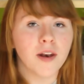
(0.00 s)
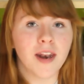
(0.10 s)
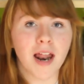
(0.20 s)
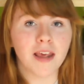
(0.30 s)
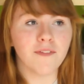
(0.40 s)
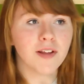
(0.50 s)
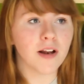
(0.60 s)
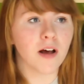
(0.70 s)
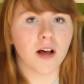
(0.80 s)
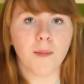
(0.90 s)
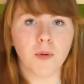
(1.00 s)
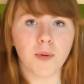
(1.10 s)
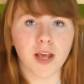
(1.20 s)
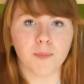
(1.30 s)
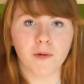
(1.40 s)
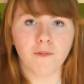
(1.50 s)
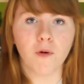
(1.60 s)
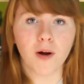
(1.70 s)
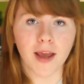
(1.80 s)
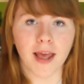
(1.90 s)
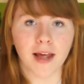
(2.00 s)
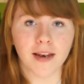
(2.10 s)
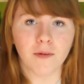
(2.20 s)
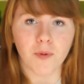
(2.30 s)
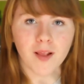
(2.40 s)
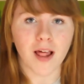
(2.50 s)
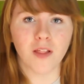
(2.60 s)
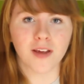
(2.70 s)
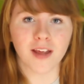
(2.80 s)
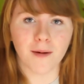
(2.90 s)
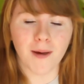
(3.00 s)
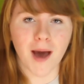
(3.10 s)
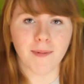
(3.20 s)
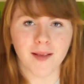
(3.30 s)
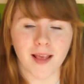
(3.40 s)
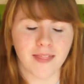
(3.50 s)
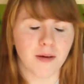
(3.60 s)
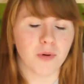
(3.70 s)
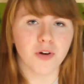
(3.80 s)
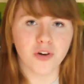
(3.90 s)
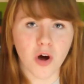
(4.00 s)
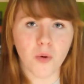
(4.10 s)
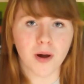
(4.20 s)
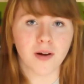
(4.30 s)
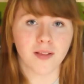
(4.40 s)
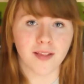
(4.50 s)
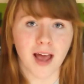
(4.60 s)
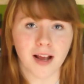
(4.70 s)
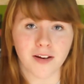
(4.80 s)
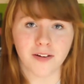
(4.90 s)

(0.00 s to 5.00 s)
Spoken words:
not even a couple weeks beforehand was I looking up copies and they were nowhere in stock